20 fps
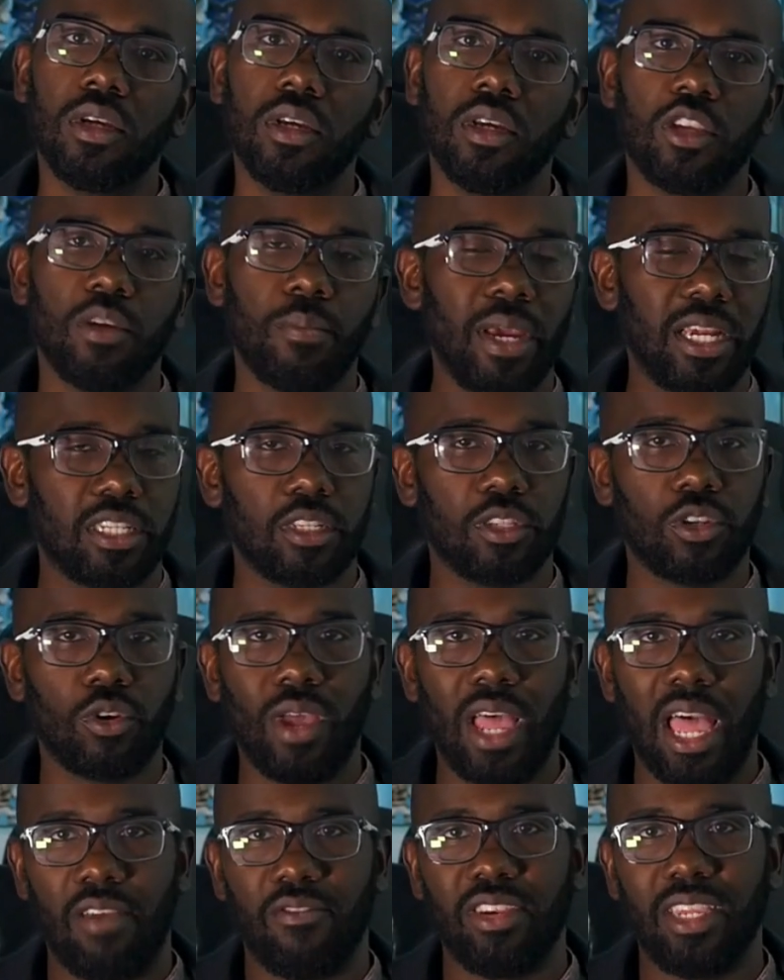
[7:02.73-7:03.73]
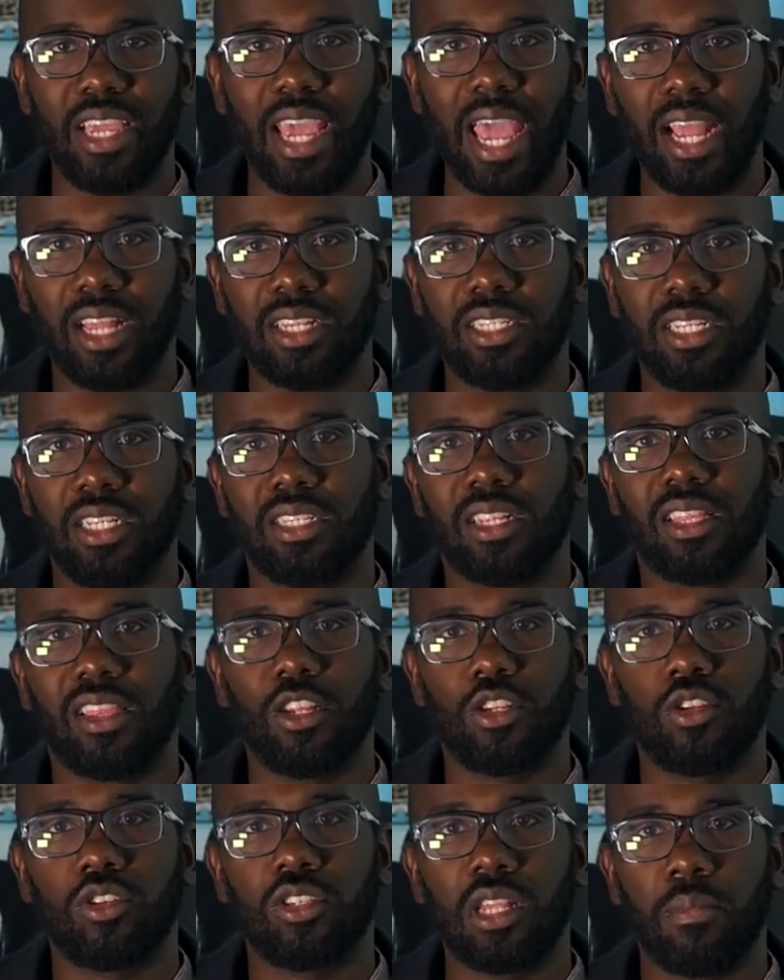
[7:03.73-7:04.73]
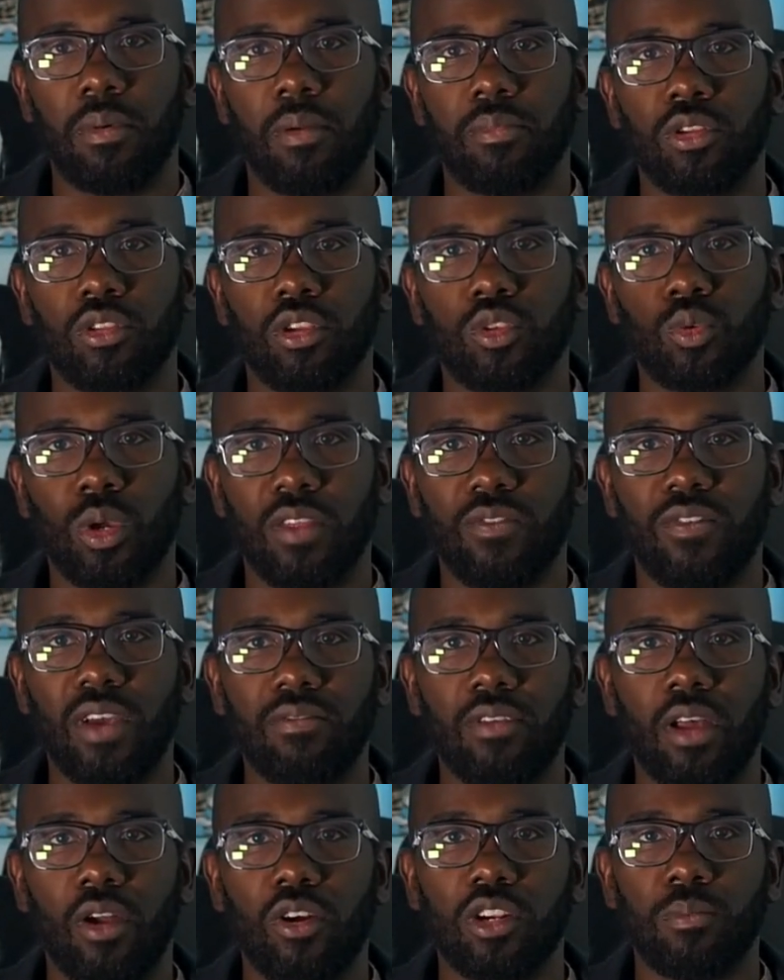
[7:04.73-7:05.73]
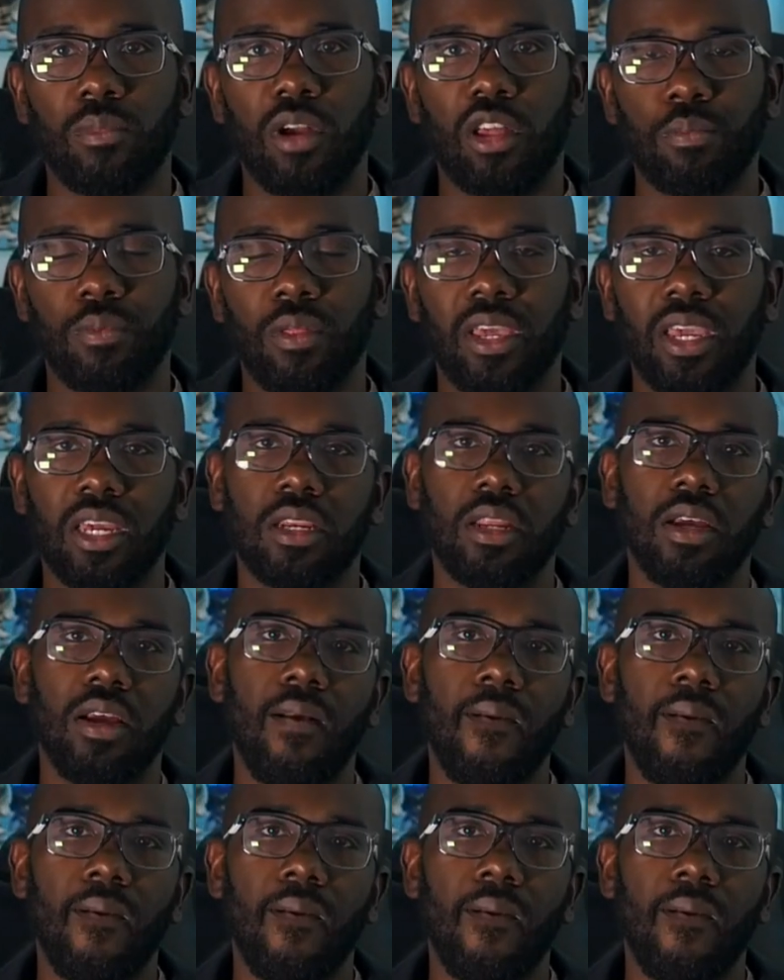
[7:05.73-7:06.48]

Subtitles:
You basically don't have any access unless you step up to the $25 a month plan.